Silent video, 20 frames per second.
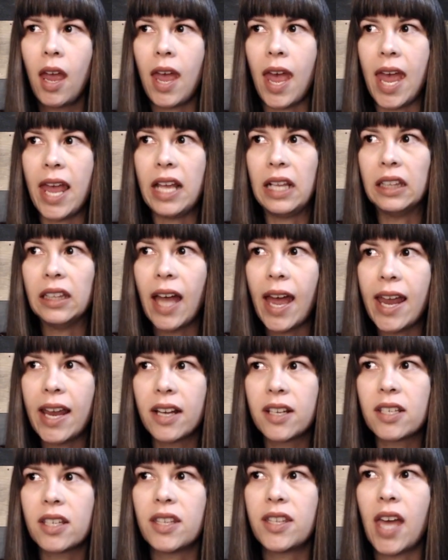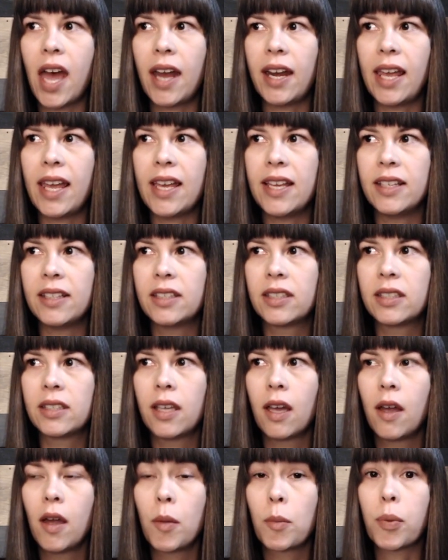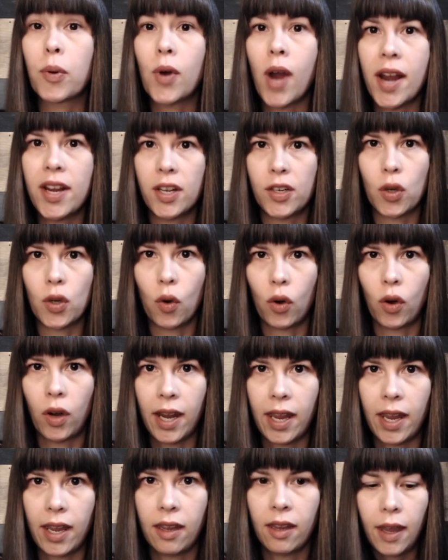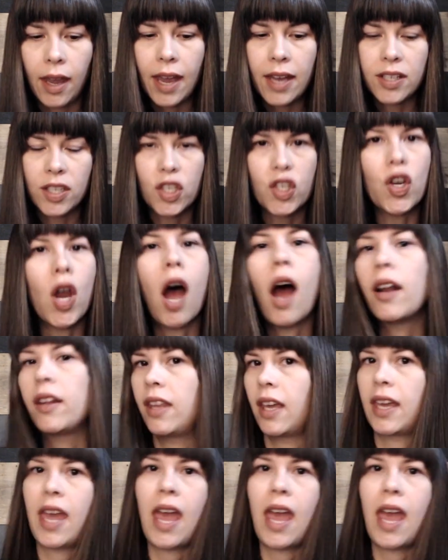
a light that is predatory. It's not the